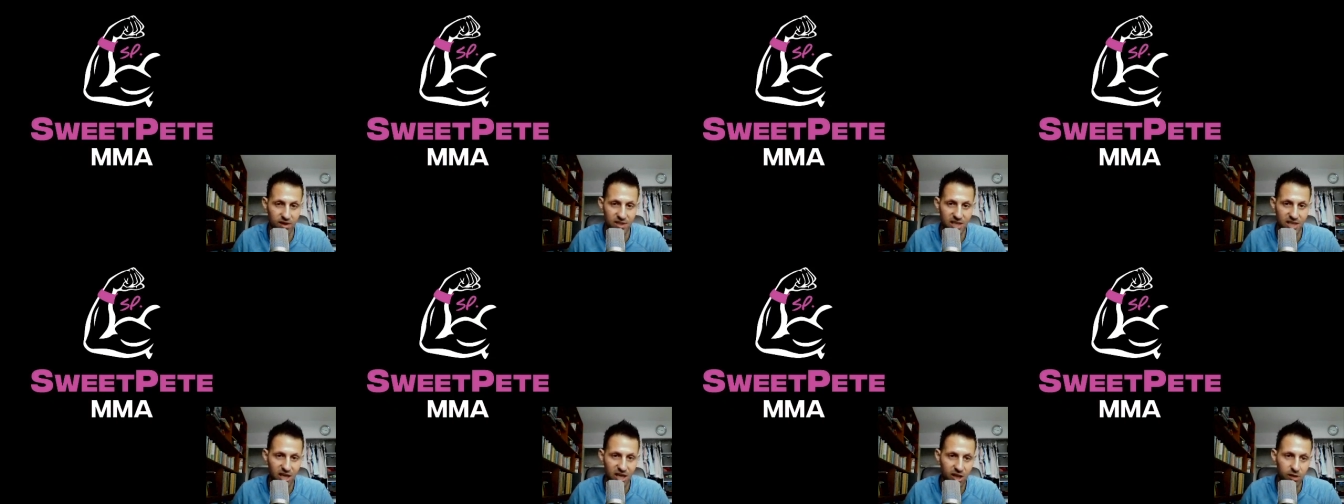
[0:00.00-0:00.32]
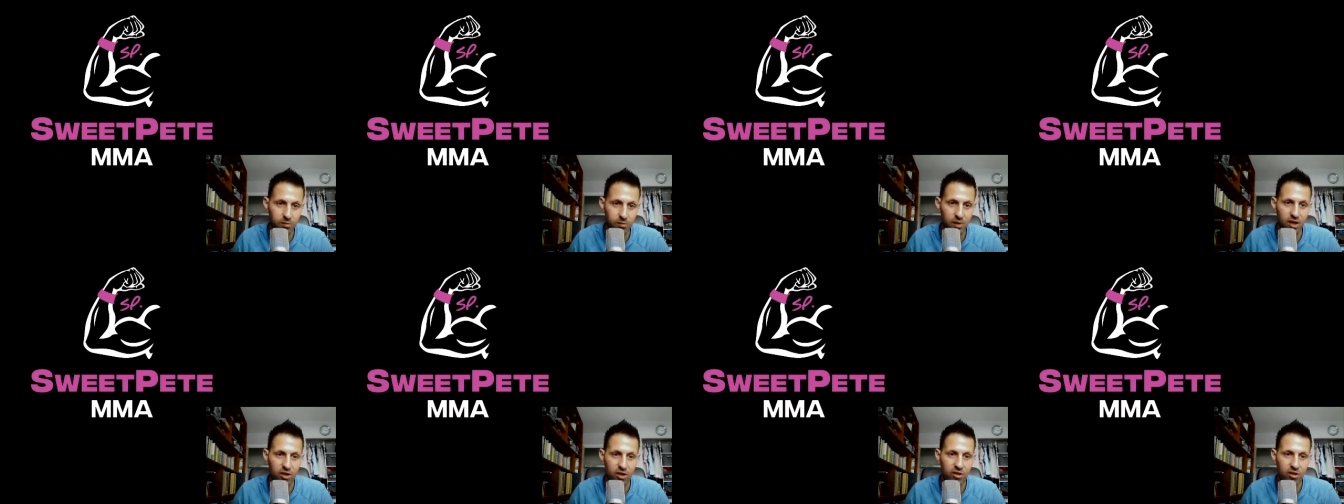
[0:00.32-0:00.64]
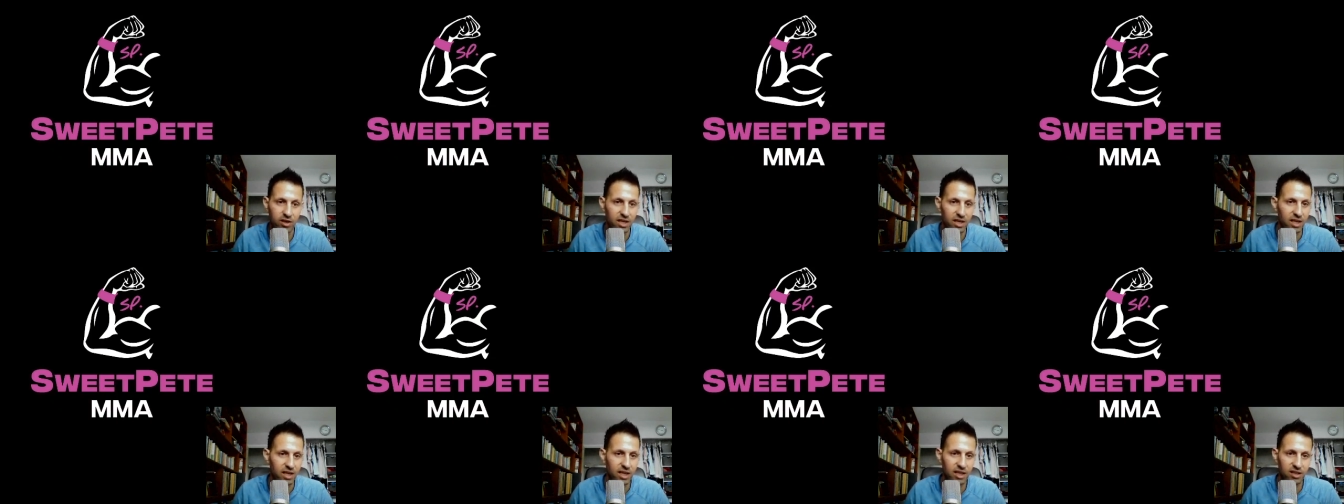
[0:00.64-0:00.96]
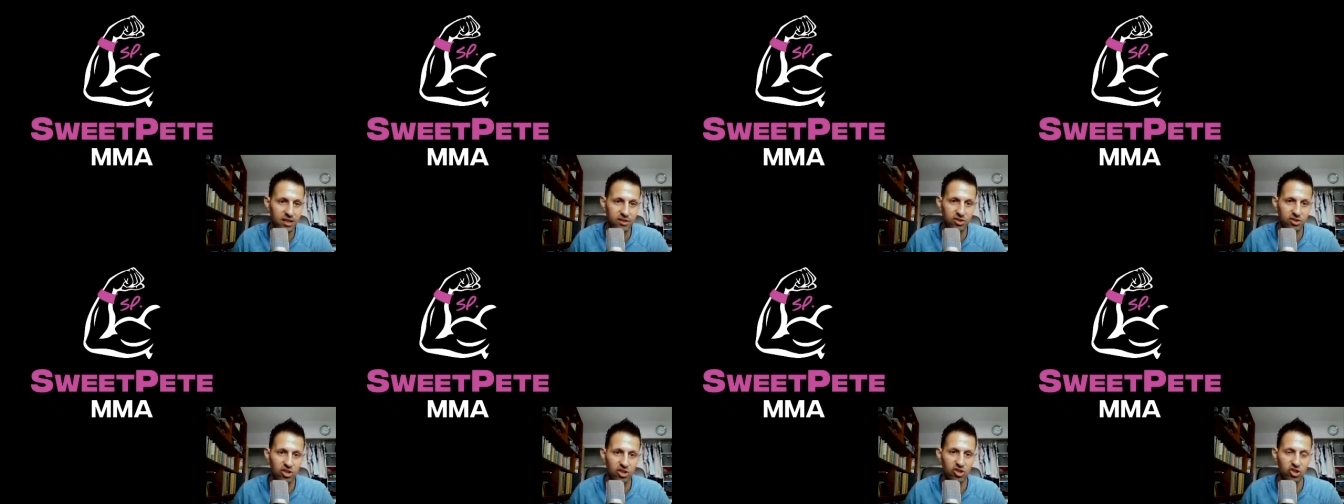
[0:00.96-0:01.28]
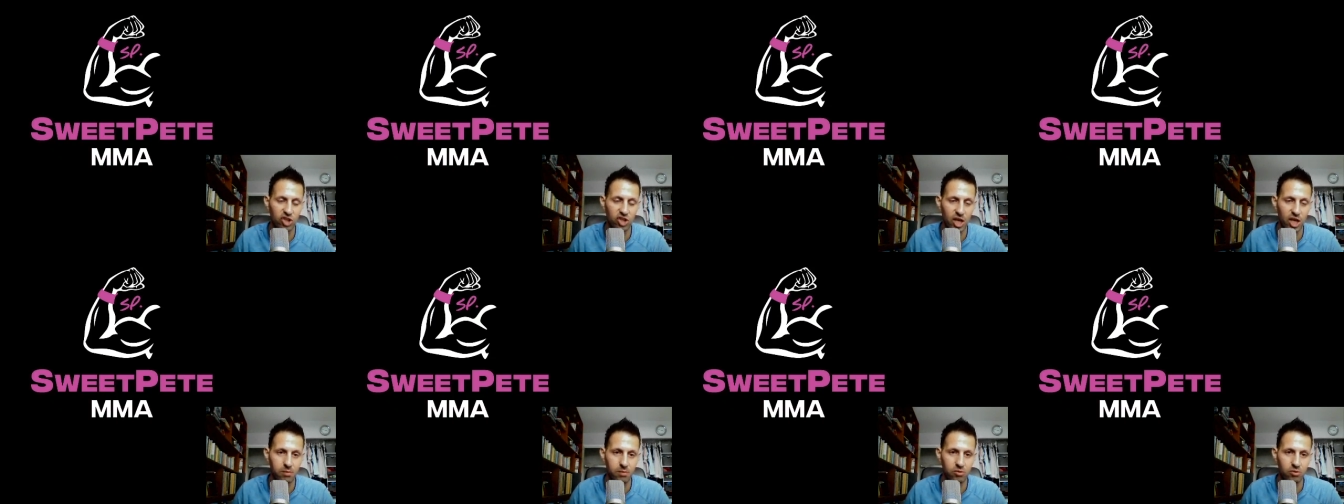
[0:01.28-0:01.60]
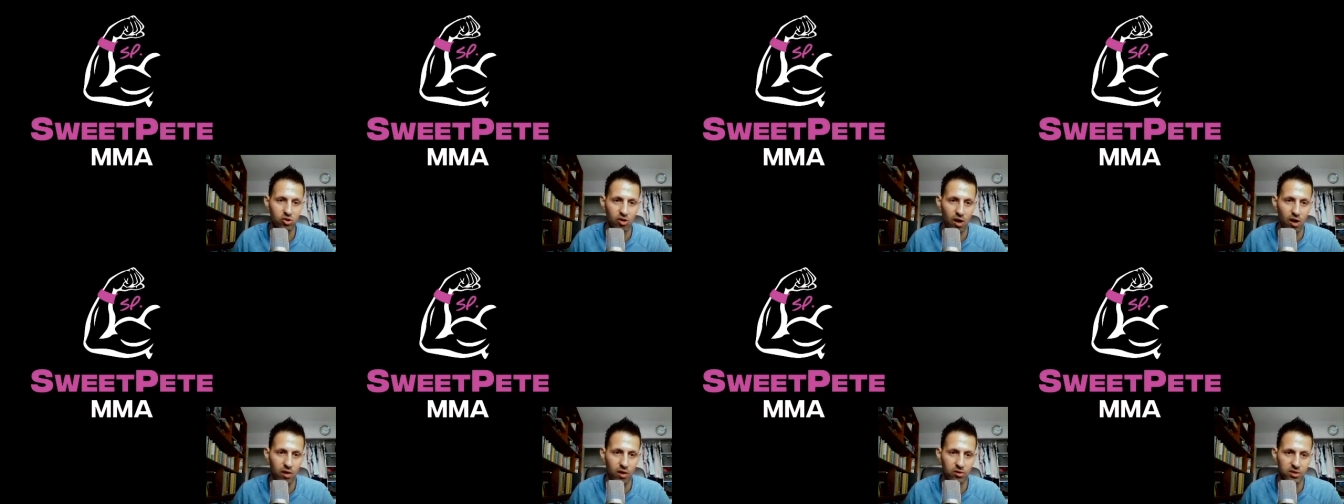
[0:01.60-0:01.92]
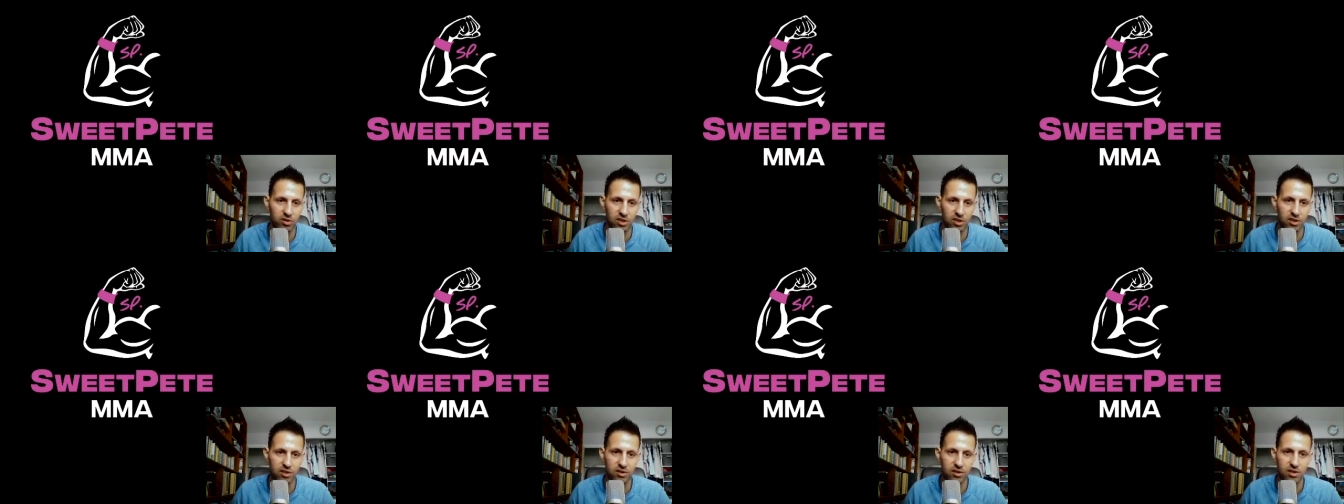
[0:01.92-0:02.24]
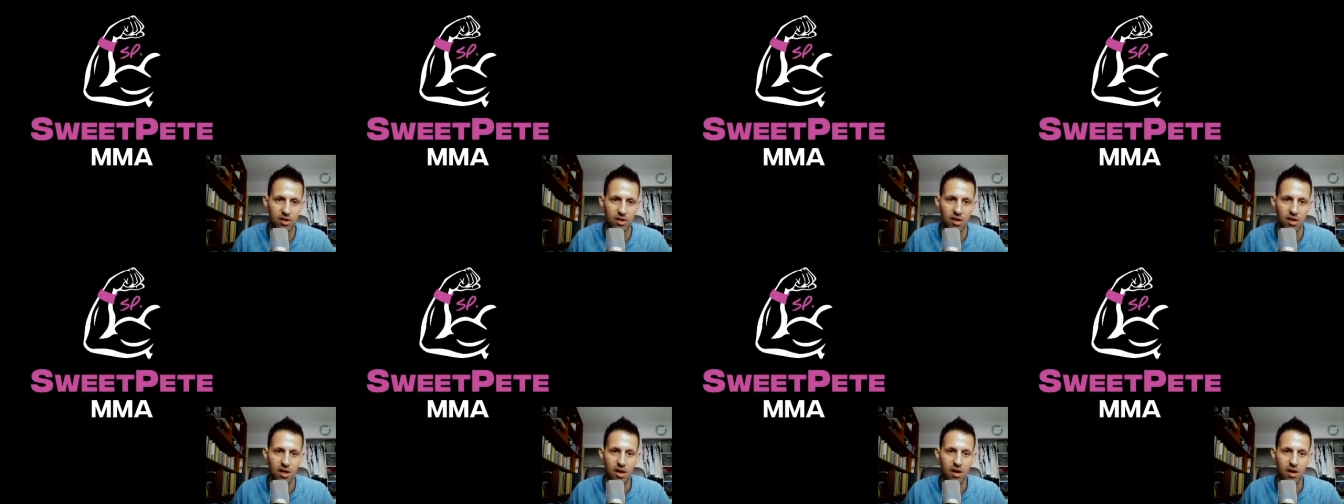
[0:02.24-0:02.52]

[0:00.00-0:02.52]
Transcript: Derek Minner is James Krause's